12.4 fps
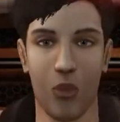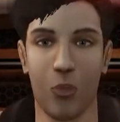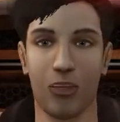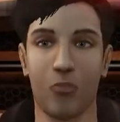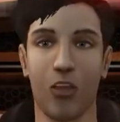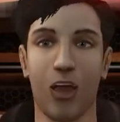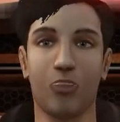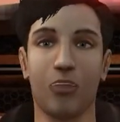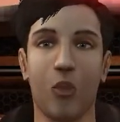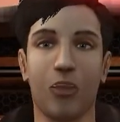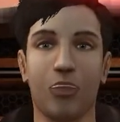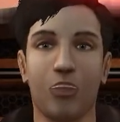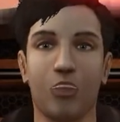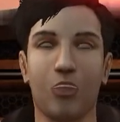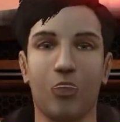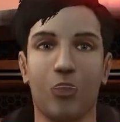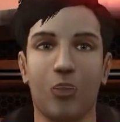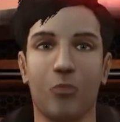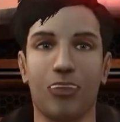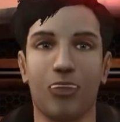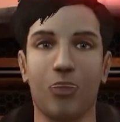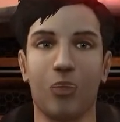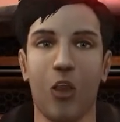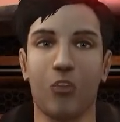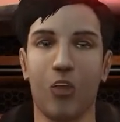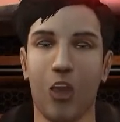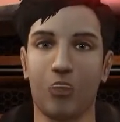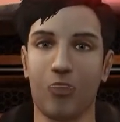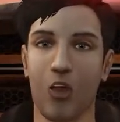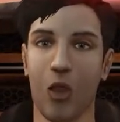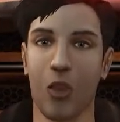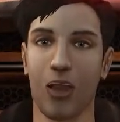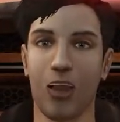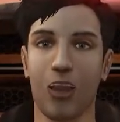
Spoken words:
M4-78 to be one such example.